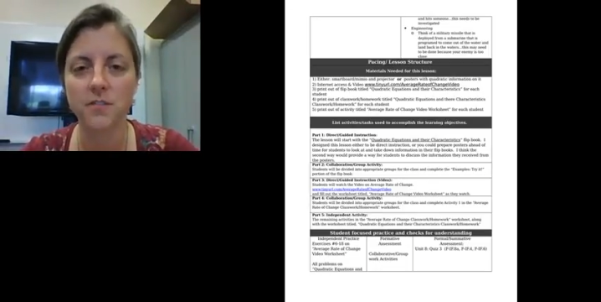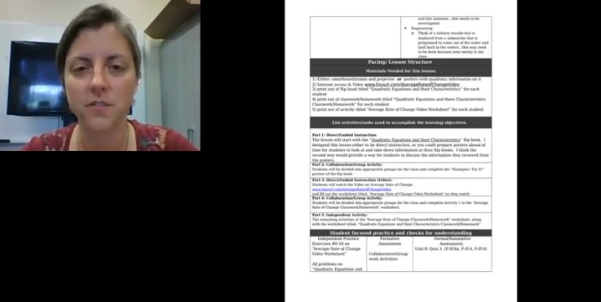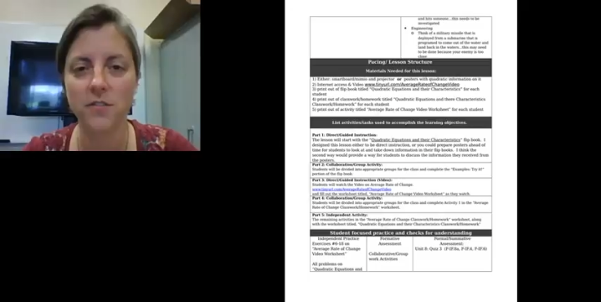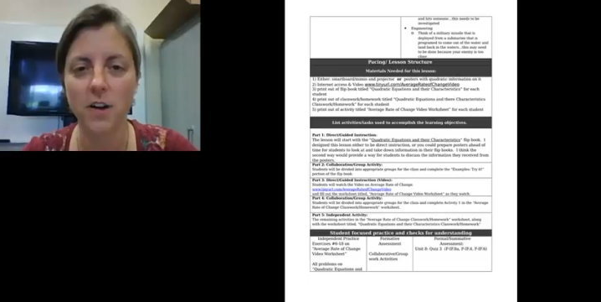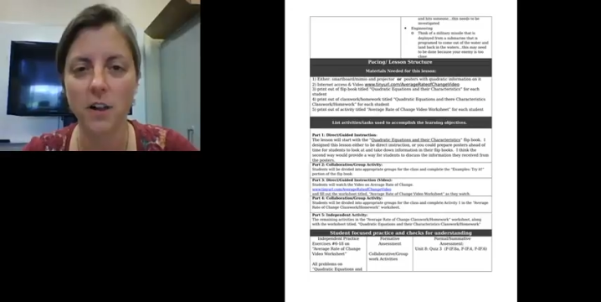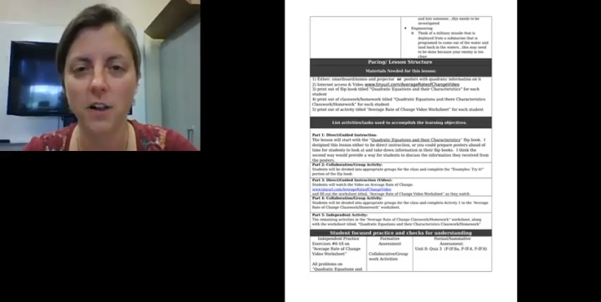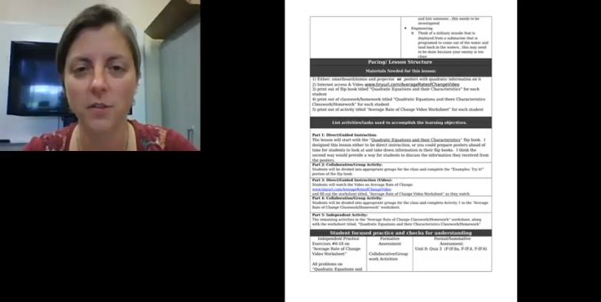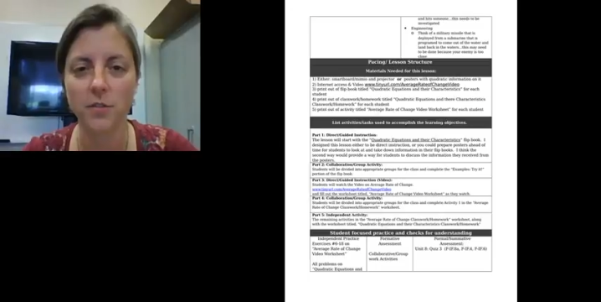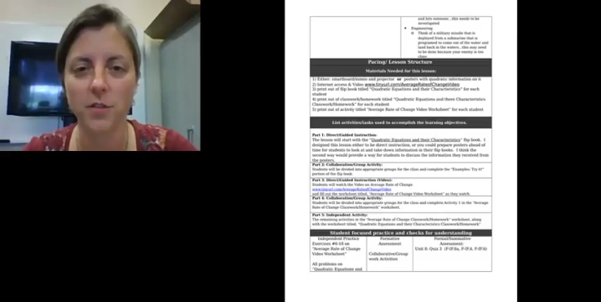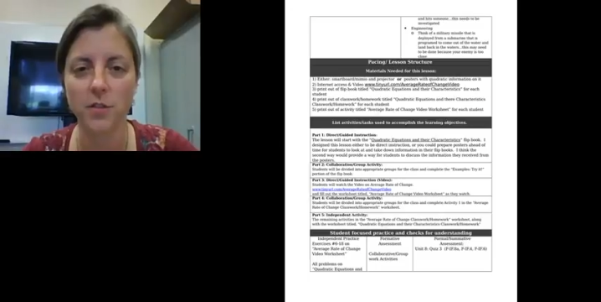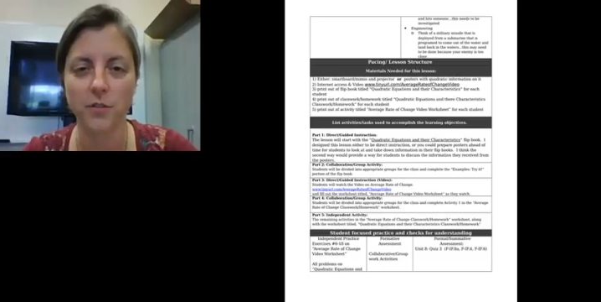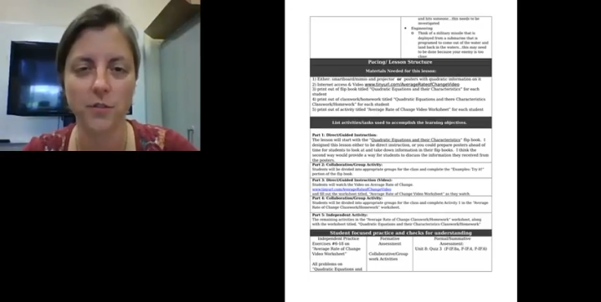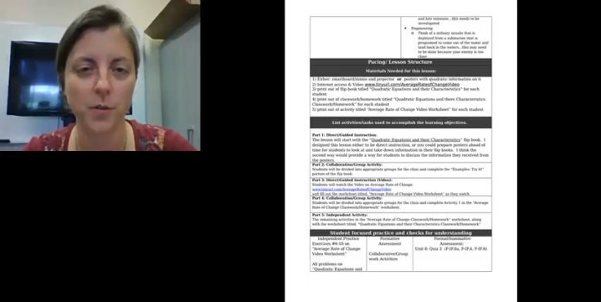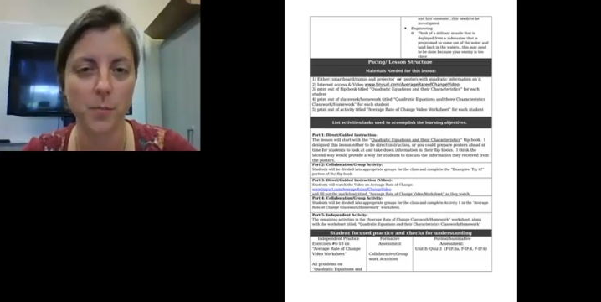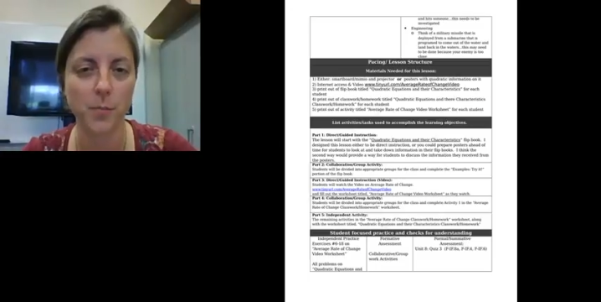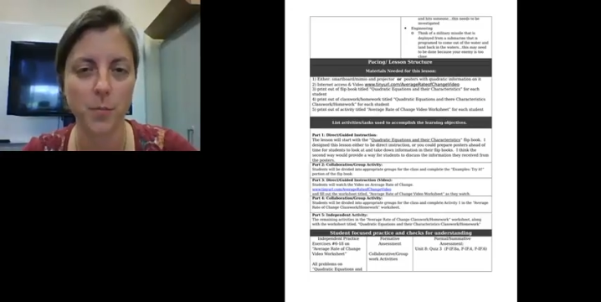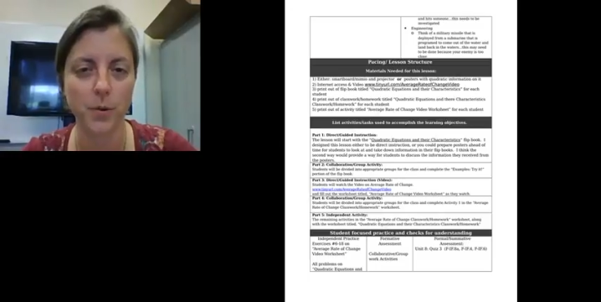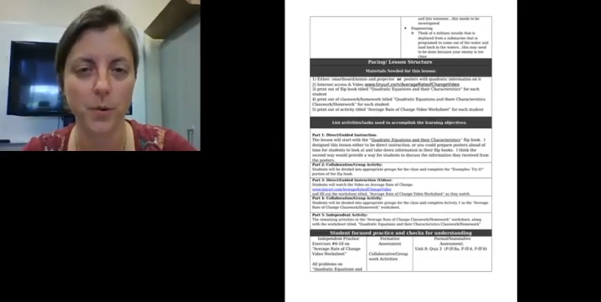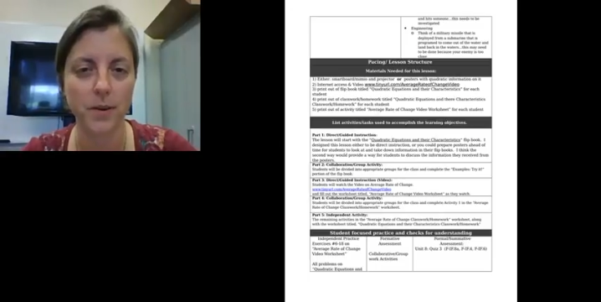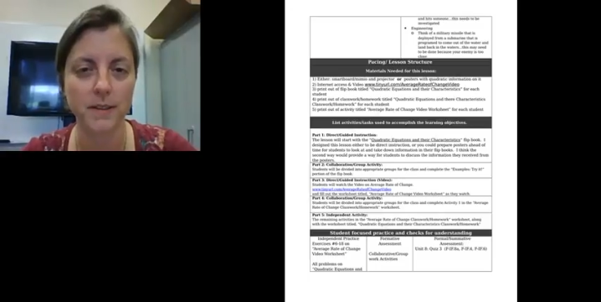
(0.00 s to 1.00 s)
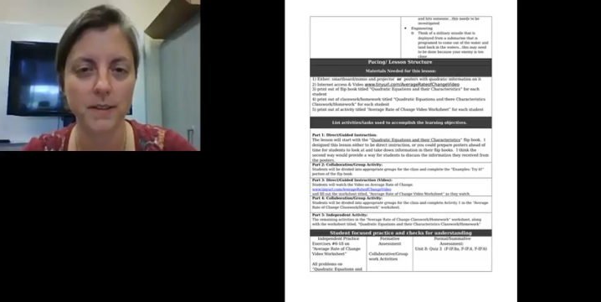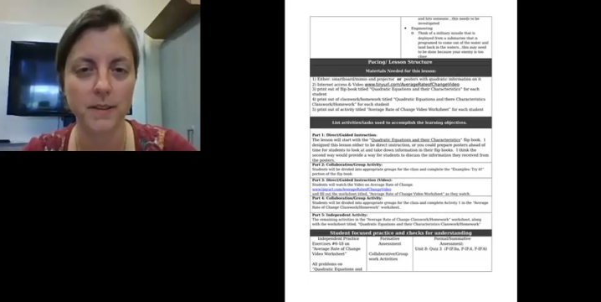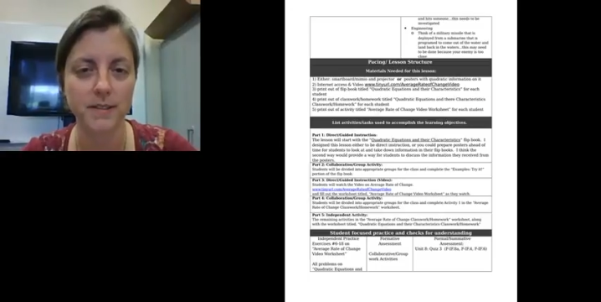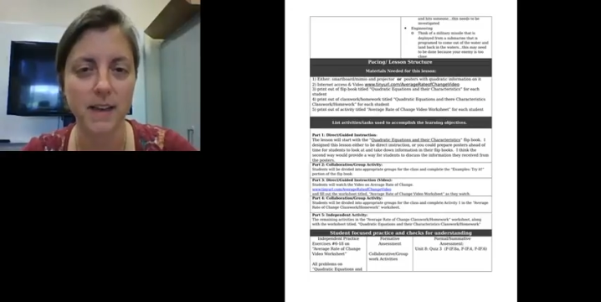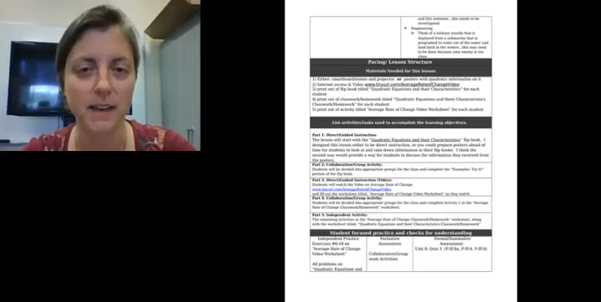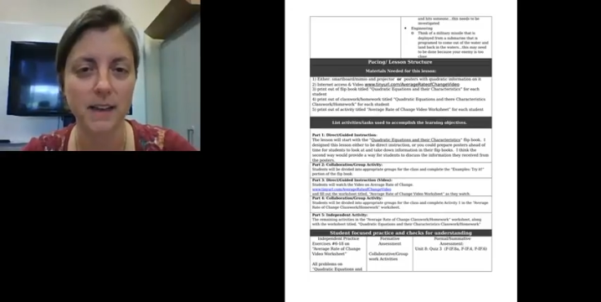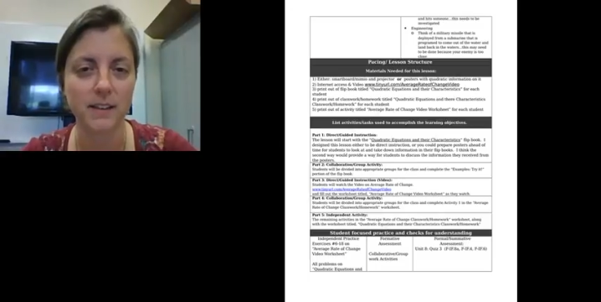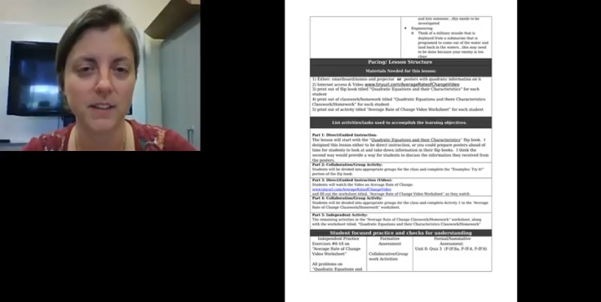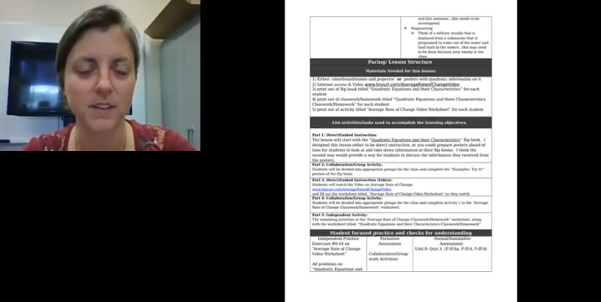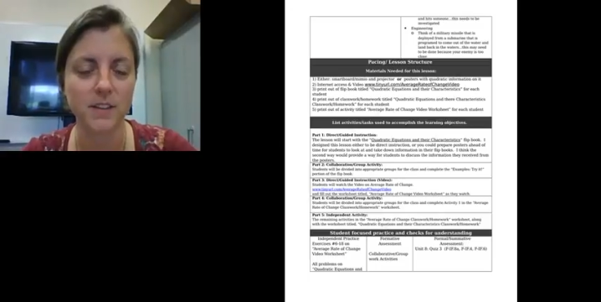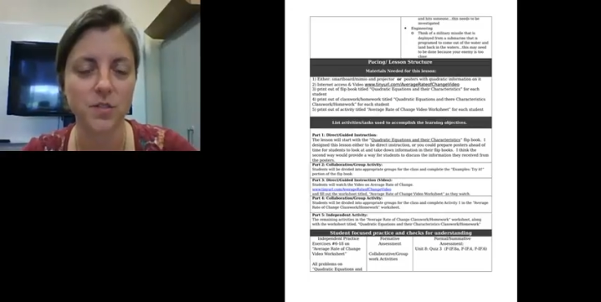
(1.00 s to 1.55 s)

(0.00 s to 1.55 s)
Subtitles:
follow the flipbook exactly,